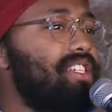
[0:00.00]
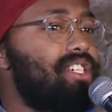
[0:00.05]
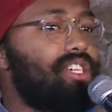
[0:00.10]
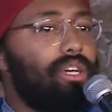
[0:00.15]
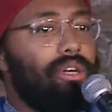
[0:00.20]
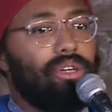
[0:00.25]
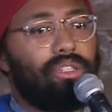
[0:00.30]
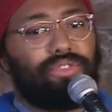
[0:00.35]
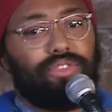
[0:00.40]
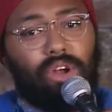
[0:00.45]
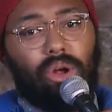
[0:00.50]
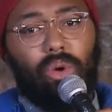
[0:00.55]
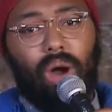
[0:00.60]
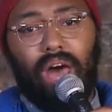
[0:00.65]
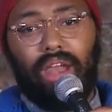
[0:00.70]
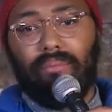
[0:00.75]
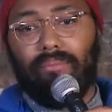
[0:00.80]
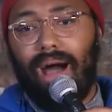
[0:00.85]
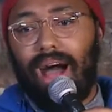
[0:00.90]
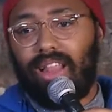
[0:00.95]
shoes for
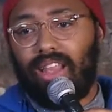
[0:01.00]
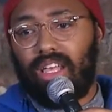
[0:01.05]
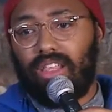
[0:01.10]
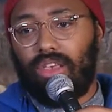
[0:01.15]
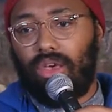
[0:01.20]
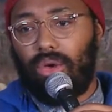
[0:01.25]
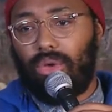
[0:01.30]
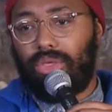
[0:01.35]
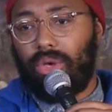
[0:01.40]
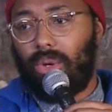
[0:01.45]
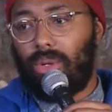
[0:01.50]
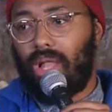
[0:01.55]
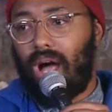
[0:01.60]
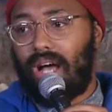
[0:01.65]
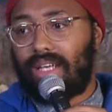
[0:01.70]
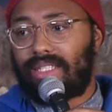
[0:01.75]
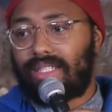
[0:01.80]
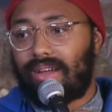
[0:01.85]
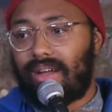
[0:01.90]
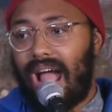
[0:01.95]
Guatemalan youth who
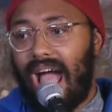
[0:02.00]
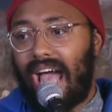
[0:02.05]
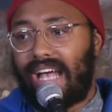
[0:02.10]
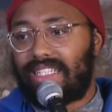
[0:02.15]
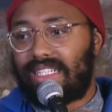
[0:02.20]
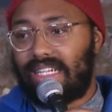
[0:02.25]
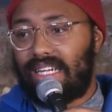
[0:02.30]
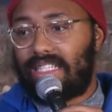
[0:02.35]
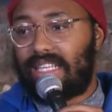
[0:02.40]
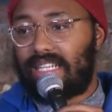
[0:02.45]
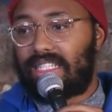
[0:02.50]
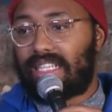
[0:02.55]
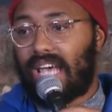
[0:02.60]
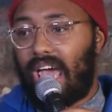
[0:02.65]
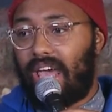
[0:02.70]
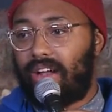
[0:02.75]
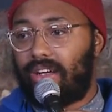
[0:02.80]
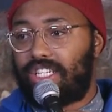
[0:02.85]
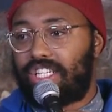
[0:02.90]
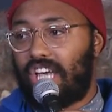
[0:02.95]
lost their eyes in a
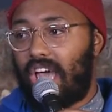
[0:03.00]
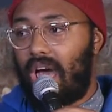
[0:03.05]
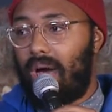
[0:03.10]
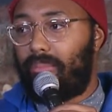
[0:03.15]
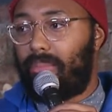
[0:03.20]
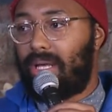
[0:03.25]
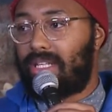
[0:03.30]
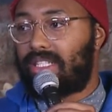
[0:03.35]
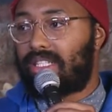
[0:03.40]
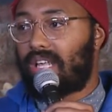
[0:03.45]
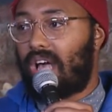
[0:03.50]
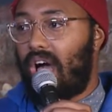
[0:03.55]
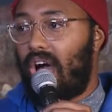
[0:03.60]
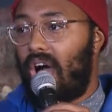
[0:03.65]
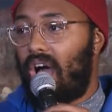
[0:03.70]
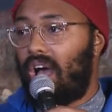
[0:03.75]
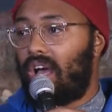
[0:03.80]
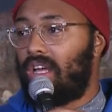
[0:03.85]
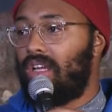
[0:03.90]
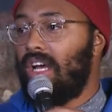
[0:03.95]
dictatorship. It's
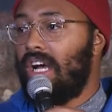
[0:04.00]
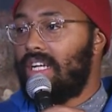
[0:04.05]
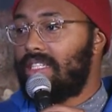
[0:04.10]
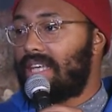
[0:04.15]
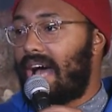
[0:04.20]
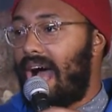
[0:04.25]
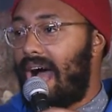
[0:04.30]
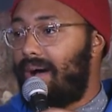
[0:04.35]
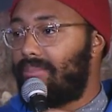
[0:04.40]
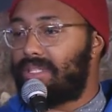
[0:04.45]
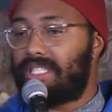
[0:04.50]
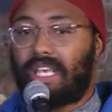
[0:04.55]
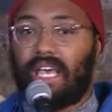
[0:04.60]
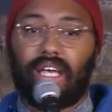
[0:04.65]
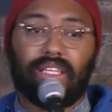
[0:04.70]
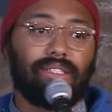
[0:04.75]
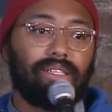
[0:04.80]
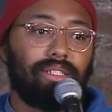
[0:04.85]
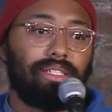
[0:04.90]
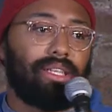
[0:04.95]
Tom's
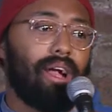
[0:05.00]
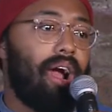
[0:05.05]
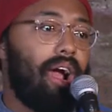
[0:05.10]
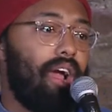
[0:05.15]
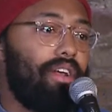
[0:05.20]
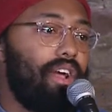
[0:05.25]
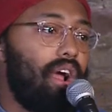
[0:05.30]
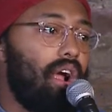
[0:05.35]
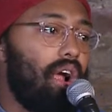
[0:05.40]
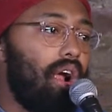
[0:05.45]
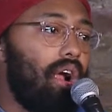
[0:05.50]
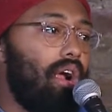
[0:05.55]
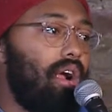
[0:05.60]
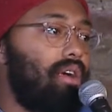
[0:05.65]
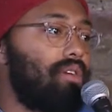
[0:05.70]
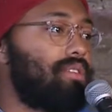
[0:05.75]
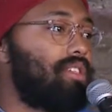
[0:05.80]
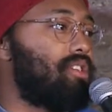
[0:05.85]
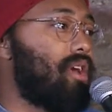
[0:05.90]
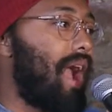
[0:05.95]

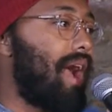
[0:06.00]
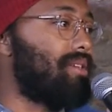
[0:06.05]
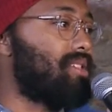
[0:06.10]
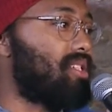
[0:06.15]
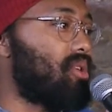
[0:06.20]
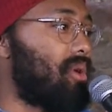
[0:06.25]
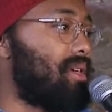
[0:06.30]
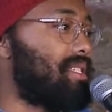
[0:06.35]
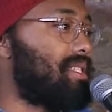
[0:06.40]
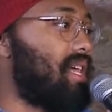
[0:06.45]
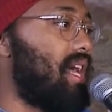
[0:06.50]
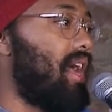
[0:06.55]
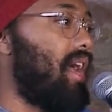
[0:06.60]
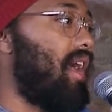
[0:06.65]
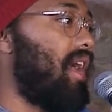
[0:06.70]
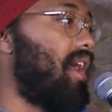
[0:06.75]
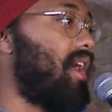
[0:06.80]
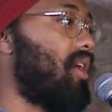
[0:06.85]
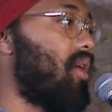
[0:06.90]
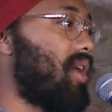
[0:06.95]
Kickstarter,
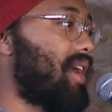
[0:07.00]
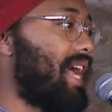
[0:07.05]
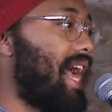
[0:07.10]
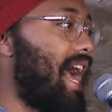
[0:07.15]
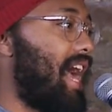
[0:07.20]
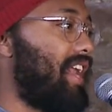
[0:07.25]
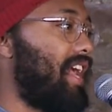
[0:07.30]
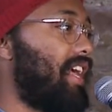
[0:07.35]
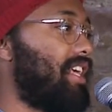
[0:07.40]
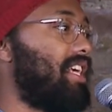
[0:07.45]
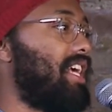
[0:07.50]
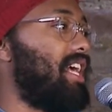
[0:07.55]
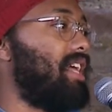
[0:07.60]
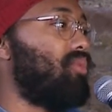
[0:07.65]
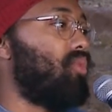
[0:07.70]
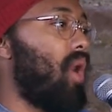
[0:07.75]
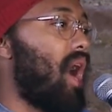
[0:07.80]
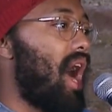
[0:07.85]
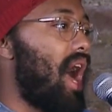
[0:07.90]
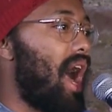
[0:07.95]
crowdsourcing, organic
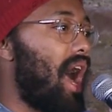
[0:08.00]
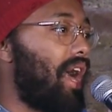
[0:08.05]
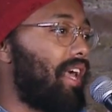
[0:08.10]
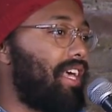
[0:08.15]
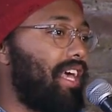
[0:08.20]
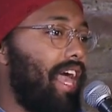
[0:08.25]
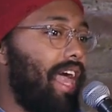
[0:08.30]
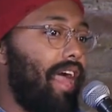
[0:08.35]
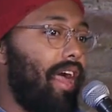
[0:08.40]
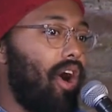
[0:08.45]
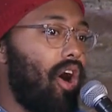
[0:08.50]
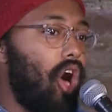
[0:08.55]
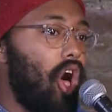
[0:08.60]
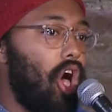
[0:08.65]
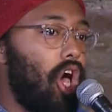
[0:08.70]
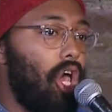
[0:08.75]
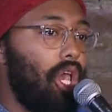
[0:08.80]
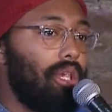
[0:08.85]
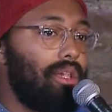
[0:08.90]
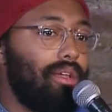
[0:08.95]
quinoa,
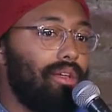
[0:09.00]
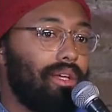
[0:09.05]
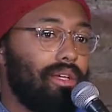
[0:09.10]
kale,